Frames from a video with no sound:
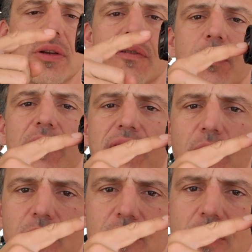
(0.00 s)
to put
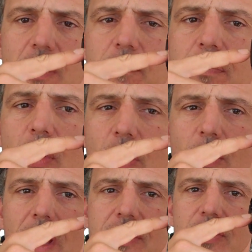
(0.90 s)
filters on,
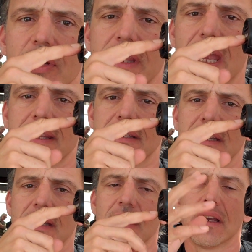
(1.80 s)
polarizer and ND.
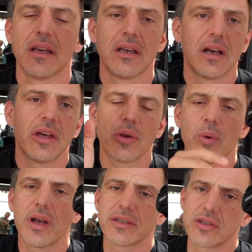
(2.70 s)

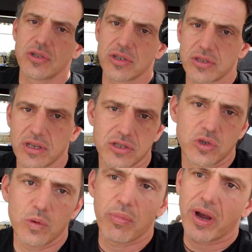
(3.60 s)
Otherwise, it's too
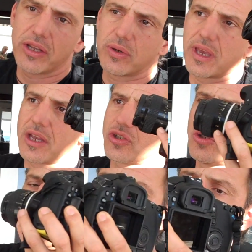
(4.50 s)
bright. You can't
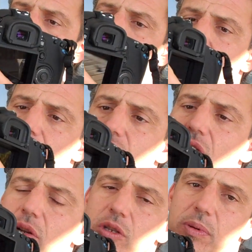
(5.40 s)
shoot. The shutter
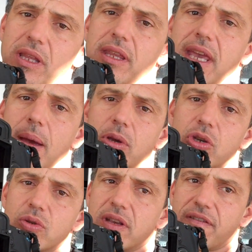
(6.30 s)
speed of the camera you
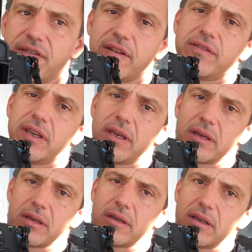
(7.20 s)
use at 50.
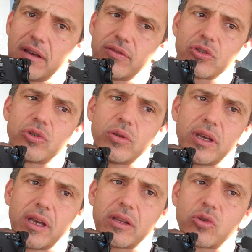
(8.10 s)
If you're shooting
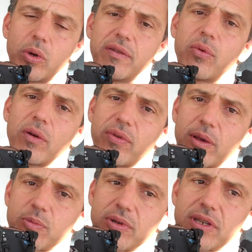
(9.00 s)
at 24 frames
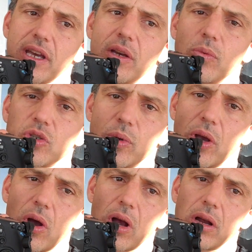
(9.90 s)
per second, which we
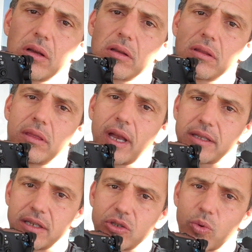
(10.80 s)
are,
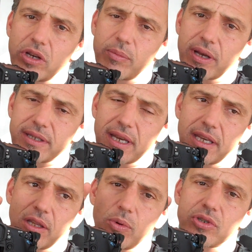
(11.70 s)
1920 by 1080,
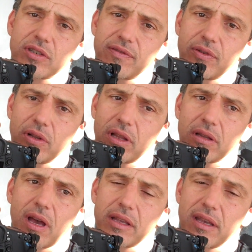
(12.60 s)
which is full
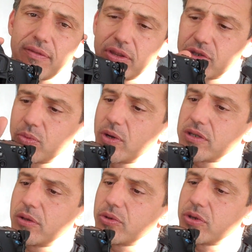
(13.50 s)
high definition resolution.